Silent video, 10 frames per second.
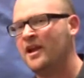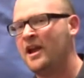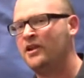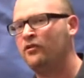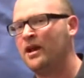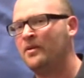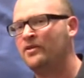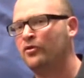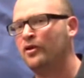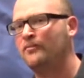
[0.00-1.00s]
and you'd come
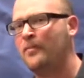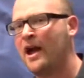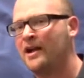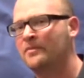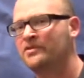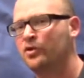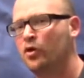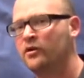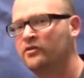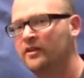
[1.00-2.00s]
into a backup
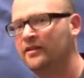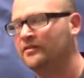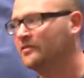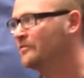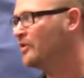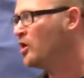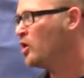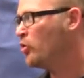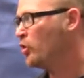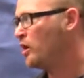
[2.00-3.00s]
storage list
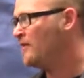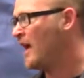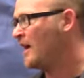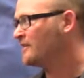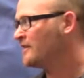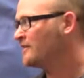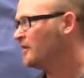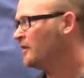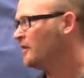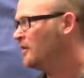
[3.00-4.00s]
where you have access
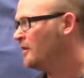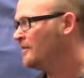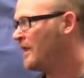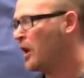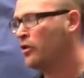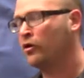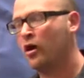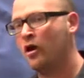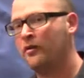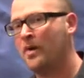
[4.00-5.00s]
to download
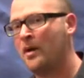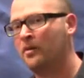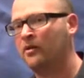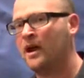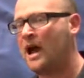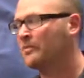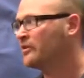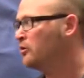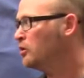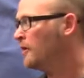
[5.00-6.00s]
all the popular apps,
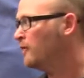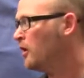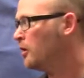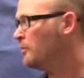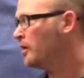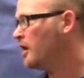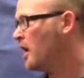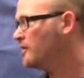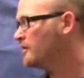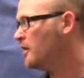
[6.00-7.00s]
including Flickr,
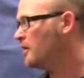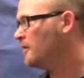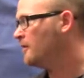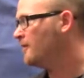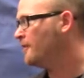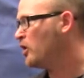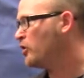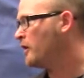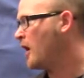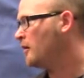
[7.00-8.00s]
Picasa,
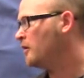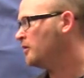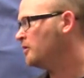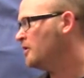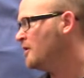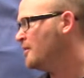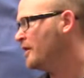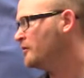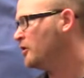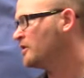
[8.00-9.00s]
Photo Gallery,
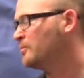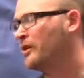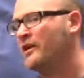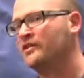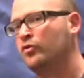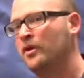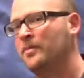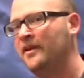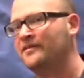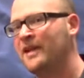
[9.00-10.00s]
Pixel Express,
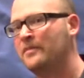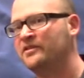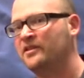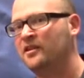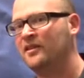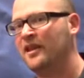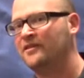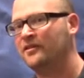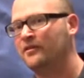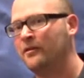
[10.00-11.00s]
QuickPic, Snapseed,
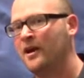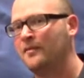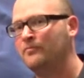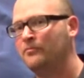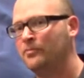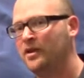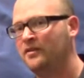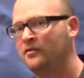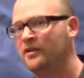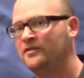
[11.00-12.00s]
Instagram,
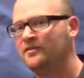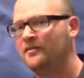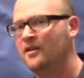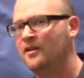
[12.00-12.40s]
Pinterest.